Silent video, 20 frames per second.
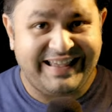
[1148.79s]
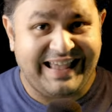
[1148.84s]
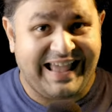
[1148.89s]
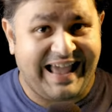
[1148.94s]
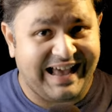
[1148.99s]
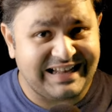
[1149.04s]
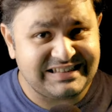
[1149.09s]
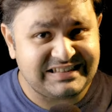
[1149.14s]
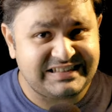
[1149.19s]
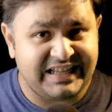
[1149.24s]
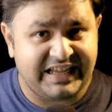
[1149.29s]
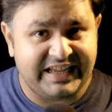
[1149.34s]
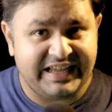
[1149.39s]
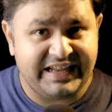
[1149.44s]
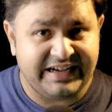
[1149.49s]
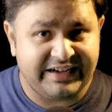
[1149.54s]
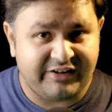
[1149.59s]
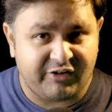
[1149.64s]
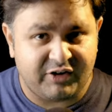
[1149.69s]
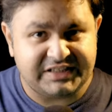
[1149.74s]
as they
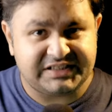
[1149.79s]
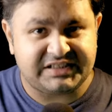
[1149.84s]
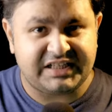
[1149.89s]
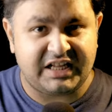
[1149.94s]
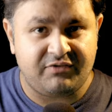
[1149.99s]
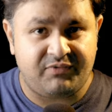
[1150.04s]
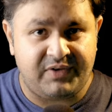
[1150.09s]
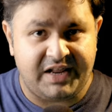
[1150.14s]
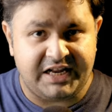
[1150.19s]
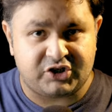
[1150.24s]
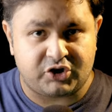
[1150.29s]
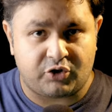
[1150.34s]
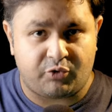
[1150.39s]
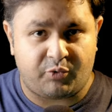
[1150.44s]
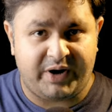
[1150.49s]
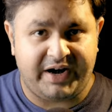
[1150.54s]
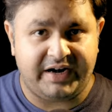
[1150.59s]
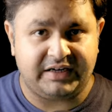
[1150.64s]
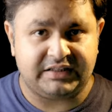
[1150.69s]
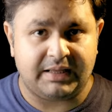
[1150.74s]
increase the inflation
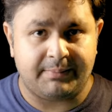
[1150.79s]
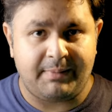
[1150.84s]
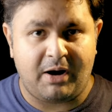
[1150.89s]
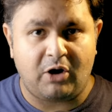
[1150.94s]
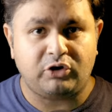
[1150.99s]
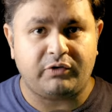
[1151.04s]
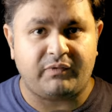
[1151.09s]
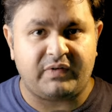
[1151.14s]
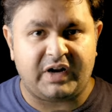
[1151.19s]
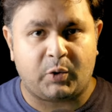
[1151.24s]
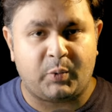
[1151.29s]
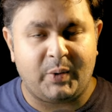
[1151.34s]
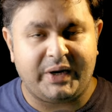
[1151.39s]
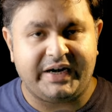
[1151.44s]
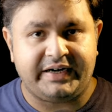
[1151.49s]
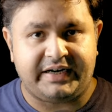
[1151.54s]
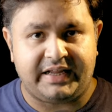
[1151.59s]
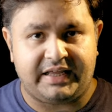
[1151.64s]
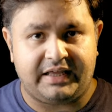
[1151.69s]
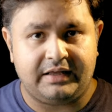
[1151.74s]
rate, the amount of
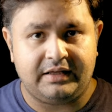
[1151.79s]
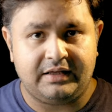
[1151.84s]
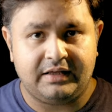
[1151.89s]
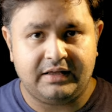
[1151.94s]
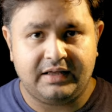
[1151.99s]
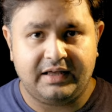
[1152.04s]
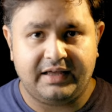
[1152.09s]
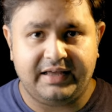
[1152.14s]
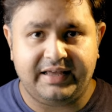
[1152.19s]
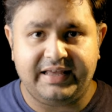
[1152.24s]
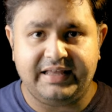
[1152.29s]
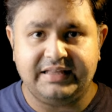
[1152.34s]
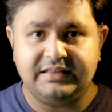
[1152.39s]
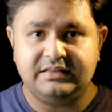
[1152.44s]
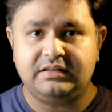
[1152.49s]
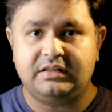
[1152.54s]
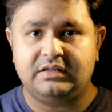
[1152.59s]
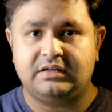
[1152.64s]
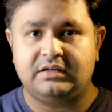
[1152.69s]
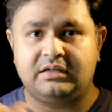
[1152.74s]
liquidity
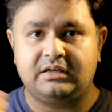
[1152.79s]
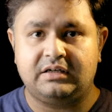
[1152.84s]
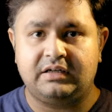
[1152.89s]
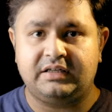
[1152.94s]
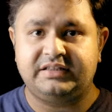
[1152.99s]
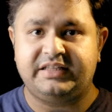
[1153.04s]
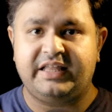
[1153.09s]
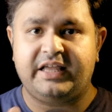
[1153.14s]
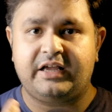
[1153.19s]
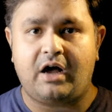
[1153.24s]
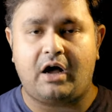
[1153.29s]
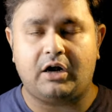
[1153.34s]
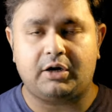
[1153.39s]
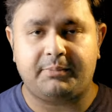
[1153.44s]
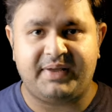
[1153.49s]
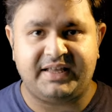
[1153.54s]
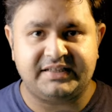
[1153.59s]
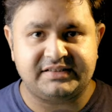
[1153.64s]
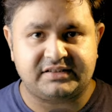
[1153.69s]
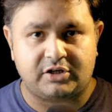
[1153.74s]
in the in the
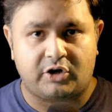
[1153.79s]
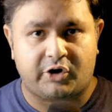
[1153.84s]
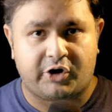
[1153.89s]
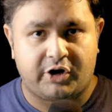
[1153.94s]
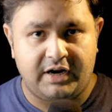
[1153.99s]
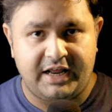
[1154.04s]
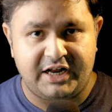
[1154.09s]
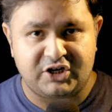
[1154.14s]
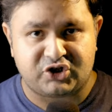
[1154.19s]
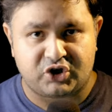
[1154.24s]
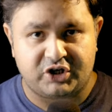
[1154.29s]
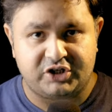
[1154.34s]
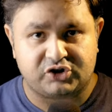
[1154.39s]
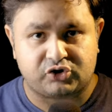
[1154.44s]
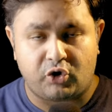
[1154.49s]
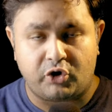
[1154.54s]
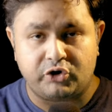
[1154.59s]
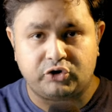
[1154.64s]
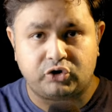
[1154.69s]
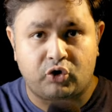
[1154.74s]
economy in circulation is
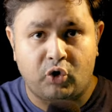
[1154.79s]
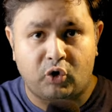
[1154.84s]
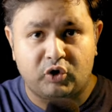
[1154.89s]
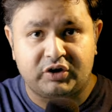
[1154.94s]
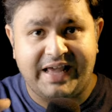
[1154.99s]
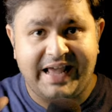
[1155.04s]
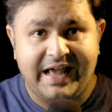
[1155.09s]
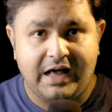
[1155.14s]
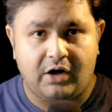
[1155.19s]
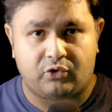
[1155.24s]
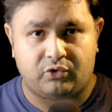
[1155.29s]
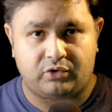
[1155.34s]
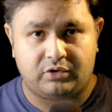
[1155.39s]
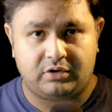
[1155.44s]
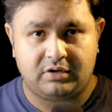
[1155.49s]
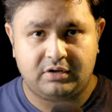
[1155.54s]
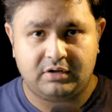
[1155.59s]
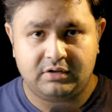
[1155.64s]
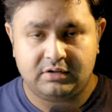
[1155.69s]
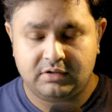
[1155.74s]
going to go down.
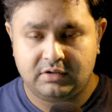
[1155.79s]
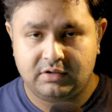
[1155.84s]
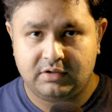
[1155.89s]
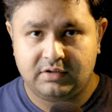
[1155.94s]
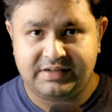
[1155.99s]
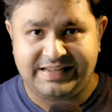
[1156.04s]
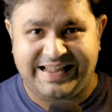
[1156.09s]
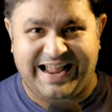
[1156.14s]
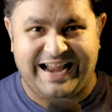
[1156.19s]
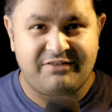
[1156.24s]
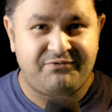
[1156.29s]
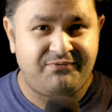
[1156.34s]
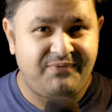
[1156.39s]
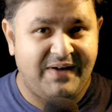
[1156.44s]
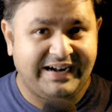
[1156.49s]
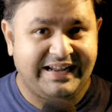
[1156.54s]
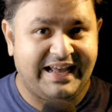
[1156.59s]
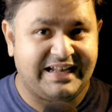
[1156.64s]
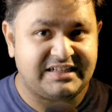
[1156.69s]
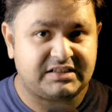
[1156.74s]
And
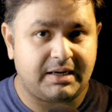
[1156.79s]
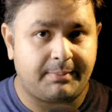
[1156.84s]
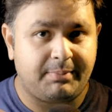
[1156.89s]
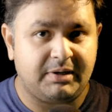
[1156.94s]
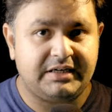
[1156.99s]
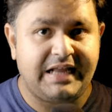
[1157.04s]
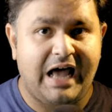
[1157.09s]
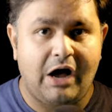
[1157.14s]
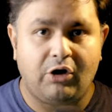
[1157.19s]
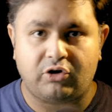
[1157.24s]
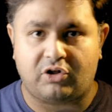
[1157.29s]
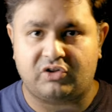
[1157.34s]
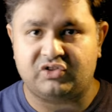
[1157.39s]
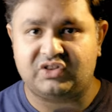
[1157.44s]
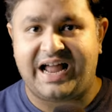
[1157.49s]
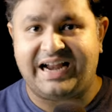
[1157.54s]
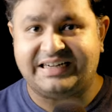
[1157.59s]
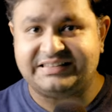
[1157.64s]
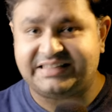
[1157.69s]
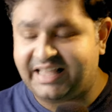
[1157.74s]
Fed has doubled down on
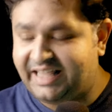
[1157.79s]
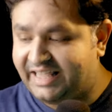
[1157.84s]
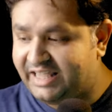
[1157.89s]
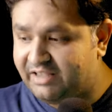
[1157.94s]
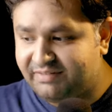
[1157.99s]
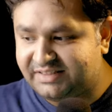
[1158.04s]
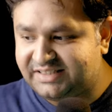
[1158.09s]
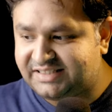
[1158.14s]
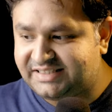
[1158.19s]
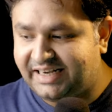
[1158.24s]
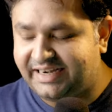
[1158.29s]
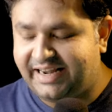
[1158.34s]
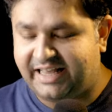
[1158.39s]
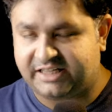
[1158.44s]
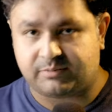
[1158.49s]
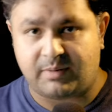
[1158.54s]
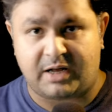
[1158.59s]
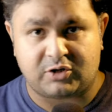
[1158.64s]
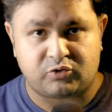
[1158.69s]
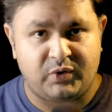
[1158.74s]
that. They even said
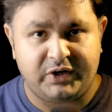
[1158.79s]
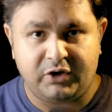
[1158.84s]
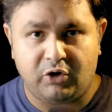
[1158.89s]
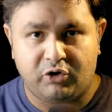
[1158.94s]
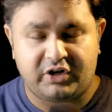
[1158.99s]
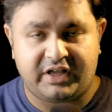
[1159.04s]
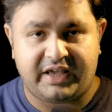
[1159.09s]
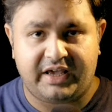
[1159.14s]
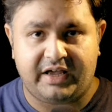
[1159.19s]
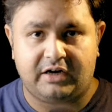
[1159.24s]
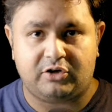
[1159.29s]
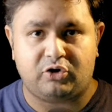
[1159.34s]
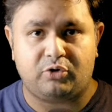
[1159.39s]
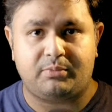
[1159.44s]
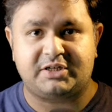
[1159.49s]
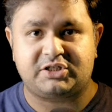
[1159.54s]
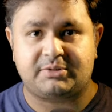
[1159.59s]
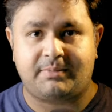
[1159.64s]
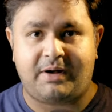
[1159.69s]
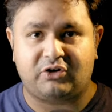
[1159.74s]
as much. We don't care too
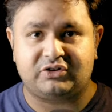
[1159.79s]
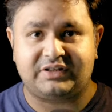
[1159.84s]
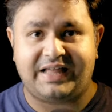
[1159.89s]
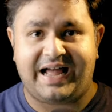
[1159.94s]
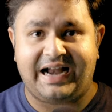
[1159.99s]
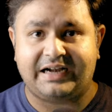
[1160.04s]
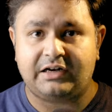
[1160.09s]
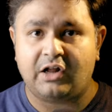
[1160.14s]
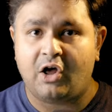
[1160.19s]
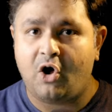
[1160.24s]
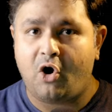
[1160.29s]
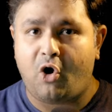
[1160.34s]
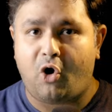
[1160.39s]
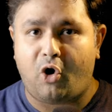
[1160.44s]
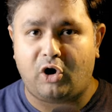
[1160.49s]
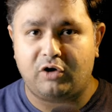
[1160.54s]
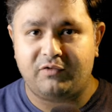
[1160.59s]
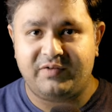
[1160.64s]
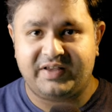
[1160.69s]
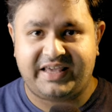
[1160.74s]
much about that.
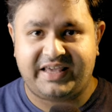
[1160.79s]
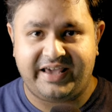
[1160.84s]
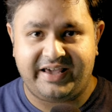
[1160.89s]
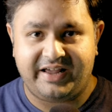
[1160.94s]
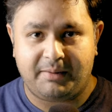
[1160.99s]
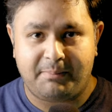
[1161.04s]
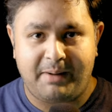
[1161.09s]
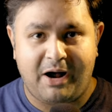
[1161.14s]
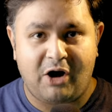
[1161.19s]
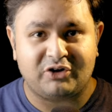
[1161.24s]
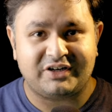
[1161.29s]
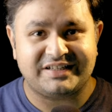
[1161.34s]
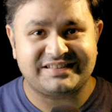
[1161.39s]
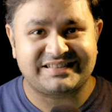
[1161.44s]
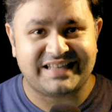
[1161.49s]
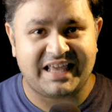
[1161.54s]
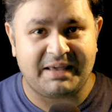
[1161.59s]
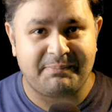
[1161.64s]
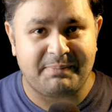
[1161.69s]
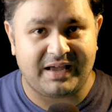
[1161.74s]
All we care about is
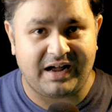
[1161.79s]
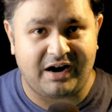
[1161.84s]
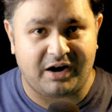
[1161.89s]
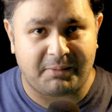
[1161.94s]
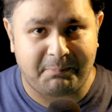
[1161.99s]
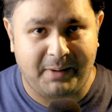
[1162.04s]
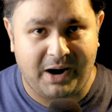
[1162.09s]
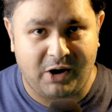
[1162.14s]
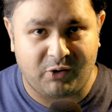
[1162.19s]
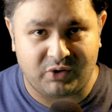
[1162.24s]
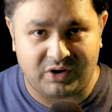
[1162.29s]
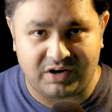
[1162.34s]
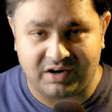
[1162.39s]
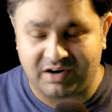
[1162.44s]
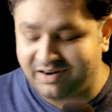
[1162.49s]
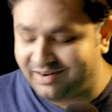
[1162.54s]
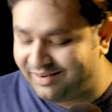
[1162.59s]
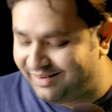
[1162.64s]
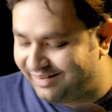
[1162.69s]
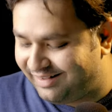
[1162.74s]
keeping our
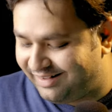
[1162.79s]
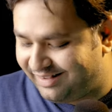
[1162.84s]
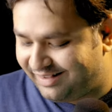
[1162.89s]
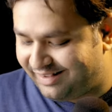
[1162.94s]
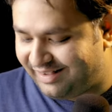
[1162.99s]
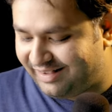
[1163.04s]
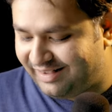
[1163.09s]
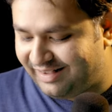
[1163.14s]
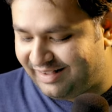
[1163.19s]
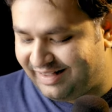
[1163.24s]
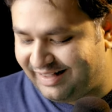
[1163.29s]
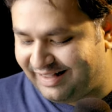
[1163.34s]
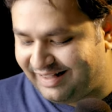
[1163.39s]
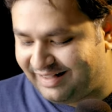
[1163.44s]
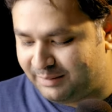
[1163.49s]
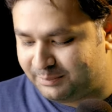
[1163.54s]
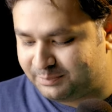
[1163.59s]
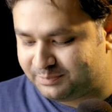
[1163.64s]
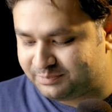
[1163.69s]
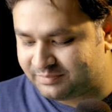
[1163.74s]
power.
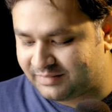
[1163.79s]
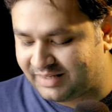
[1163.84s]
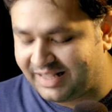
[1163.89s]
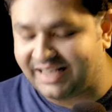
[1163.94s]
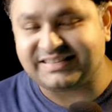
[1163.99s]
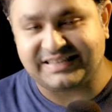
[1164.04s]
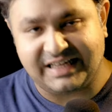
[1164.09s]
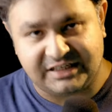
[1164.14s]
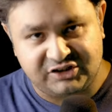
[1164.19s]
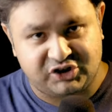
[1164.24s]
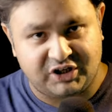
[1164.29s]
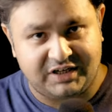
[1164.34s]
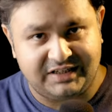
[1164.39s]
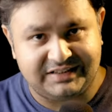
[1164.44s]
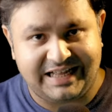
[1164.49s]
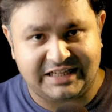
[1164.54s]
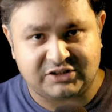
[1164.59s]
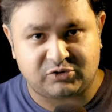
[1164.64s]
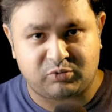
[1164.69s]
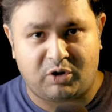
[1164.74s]
Uh, um, essentially,
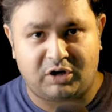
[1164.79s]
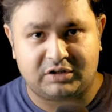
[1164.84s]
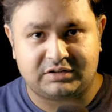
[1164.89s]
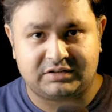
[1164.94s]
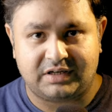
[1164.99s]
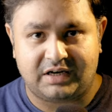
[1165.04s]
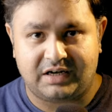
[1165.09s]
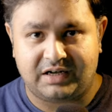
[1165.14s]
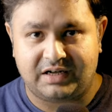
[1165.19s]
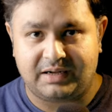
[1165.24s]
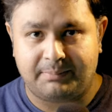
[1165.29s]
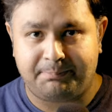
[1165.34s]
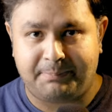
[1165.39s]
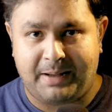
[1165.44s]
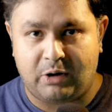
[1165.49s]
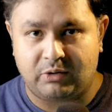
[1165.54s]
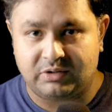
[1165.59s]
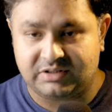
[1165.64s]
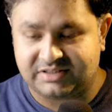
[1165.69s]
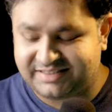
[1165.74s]
that's what uh,
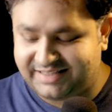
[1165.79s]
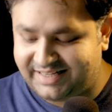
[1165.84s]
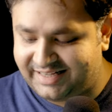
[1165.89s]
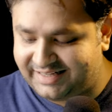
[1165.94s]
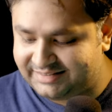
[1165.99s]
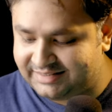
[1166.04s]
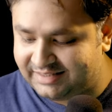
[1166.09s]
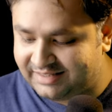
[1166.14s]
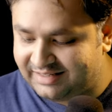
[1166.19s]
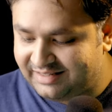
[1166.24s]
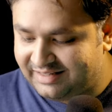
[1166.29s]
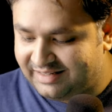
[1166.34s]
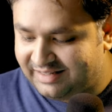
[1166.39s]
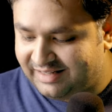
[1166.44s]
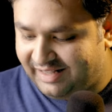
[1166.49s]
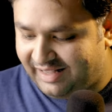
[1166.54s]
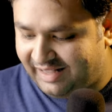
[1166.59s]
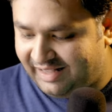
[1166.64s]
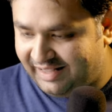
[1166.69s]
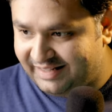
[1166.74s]
Powell said
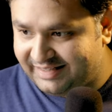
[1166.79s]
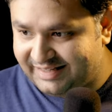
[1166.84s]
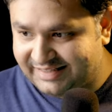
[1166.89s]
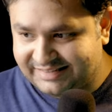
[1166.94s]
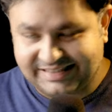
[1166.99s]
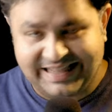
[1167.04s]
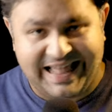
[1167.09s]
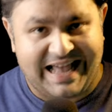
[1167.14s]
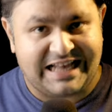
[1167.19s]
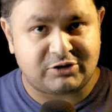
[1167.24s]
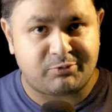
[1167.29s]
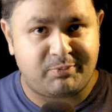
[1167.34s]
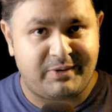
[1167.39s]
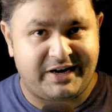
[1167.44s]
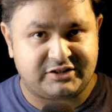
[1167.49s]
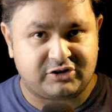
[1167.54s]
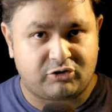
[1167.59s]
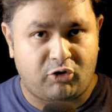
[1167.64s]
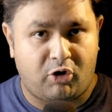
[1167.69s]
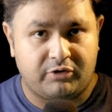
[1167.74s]
uh, in his last
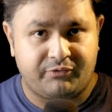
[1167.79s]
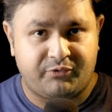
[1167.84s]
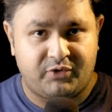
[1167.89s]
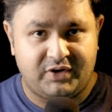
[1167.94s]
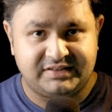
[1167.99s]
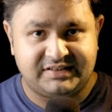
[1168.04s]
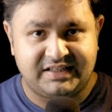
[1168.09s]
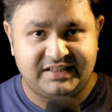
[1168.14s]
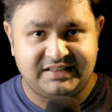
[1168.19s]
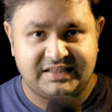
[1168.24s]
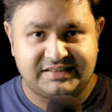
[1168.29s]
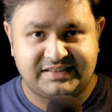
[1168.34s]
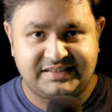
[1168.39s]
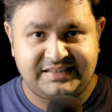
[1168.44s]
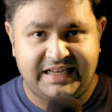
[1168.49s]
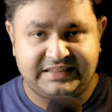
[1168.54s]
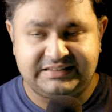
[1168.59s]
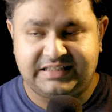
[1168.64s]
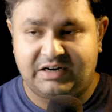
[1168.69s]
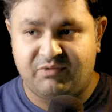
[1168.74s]
press conference. He just
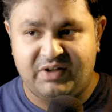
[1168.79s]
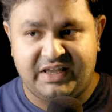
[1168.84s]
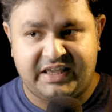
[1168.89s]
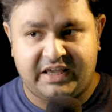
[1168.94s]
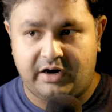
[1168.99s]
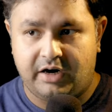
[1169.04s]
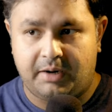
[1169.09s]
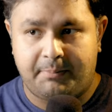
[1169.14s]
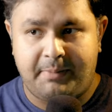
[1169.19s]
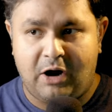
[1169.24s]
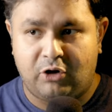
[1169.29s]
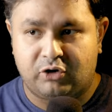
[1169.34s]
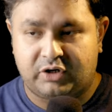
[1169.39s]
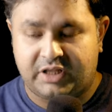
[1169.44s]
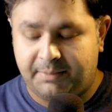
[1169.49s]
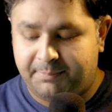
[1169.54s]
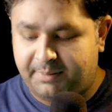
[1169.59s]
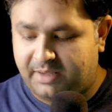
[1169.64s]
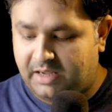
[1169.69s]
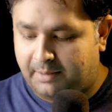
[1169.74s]
said that we care about
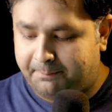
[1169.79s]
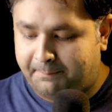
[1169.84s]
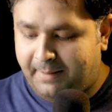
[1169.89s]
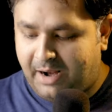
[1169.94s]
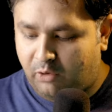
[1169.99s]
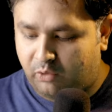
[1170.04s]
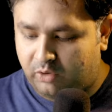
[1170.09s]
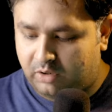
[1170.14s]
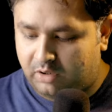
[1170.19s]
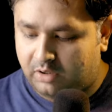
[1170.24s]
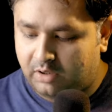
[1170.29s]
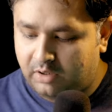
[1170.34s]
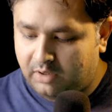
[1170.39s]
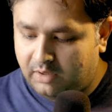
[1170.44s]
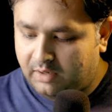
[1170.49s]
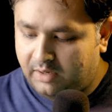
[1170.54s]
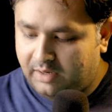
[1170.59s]
keeping our power,